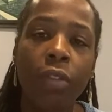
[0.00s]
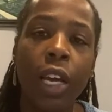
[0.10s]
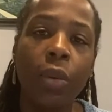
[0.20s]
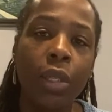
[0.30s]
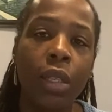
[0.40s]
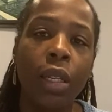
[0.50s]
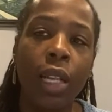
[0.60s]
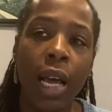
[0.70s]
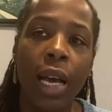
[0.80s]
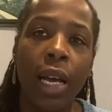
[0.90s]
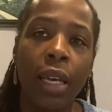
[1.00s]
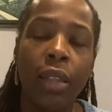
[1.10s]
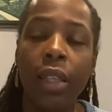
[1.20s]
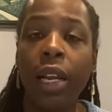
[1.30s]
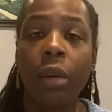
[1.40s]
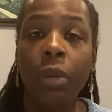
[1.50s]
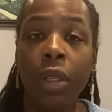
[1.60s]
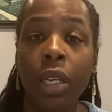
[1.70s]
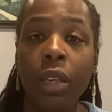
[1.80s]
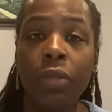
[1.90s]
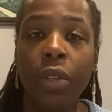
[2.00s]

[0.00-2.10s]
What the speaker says: That was a lie that I believed.